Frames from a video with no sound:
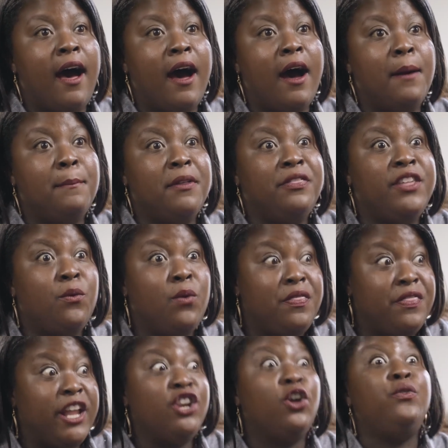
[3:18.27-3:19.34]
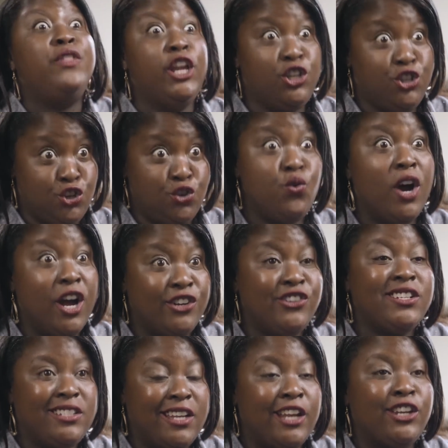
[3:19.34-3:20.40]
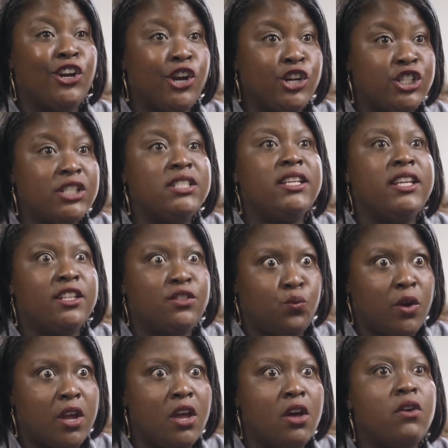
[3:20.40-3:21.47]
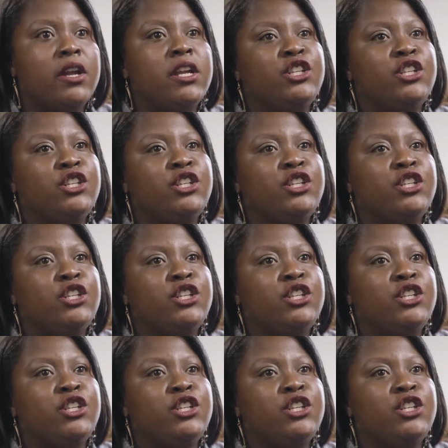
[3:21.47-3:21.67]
But then when they know that you understand the urgency as well,